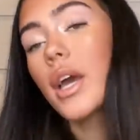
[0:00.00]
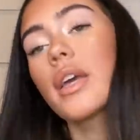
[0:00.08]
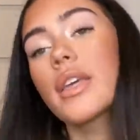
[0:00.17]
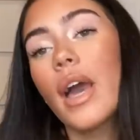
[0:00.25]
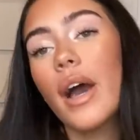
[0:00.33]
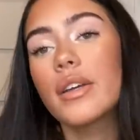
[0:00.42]

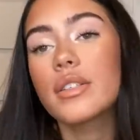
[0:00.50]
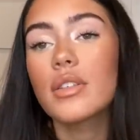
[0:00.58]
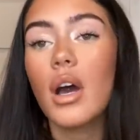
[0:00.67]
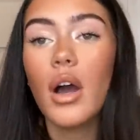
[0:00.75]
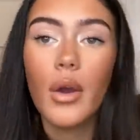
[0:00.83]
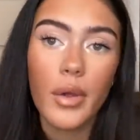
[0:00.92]
yeah
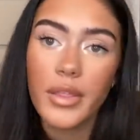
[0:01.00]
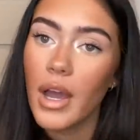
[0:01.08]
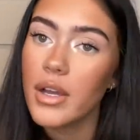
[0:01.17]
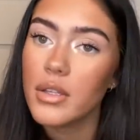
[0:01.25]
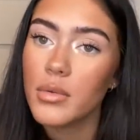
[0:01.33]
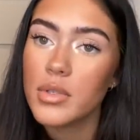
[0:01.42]
so
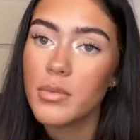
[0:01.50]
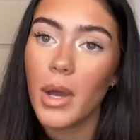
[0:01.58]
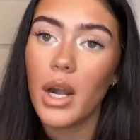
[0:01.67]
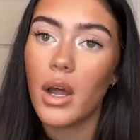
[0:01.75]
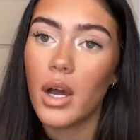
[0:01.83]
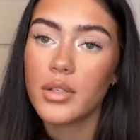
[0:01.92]
that was my
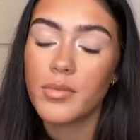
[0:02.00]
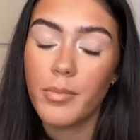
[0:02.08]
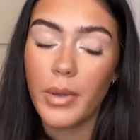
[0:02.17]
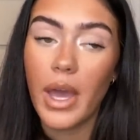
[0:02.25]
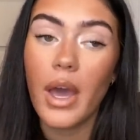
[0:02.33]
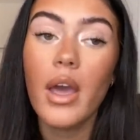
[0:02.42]
last
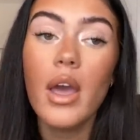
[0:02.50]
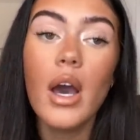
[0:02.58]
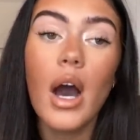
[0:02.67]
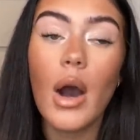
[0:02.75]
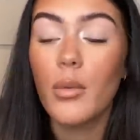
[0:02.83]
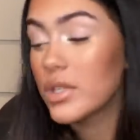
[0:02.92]
bit
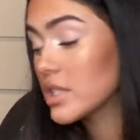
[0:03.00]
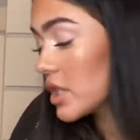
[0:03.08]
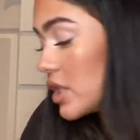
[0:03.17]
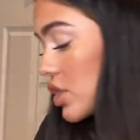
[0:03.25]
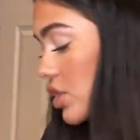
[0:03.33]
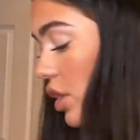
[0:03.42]
I was going
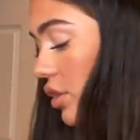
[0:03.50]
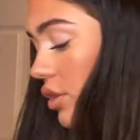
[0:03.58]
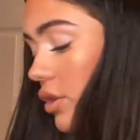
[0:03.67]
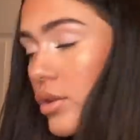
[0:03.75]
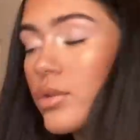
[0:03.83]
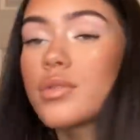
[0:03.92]
to show
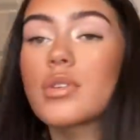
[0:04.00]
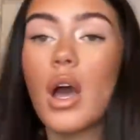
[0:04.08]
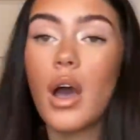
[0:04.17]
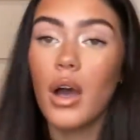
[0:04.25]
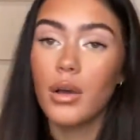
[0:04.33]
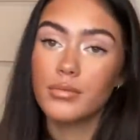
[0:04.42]
you
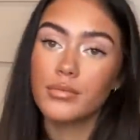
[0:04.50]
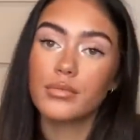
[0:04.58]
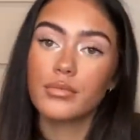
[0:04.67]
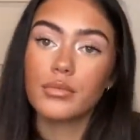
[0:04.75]
um,